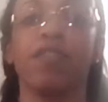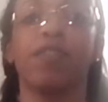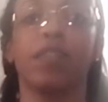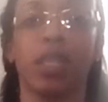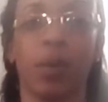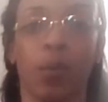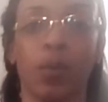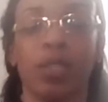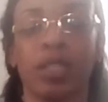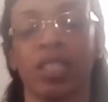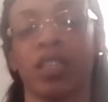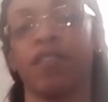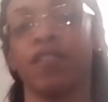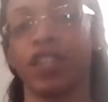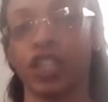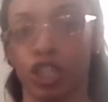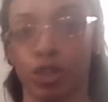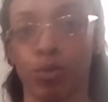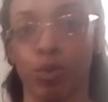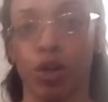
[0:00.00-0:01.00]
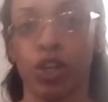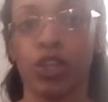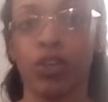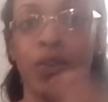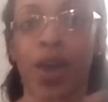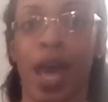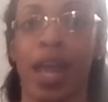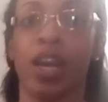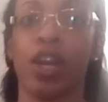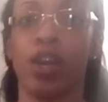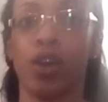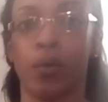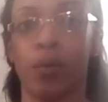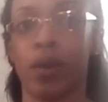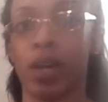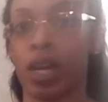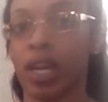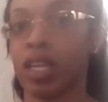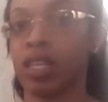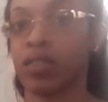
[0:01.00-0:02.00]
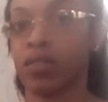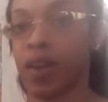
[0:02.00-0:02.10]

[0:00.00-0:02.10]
if someone says a vision board, you kind of know what it is,